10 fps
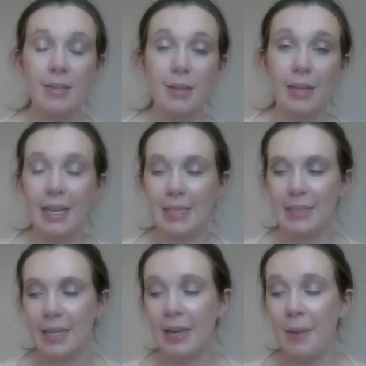Like I
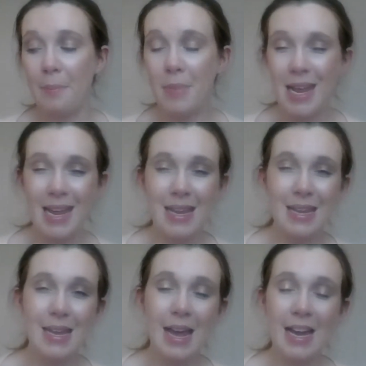said, I
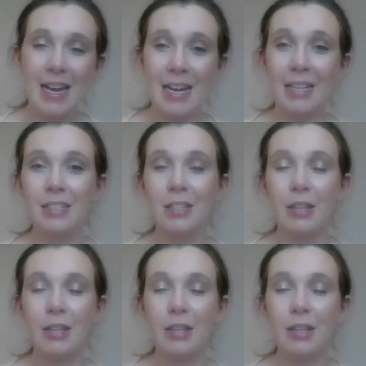may add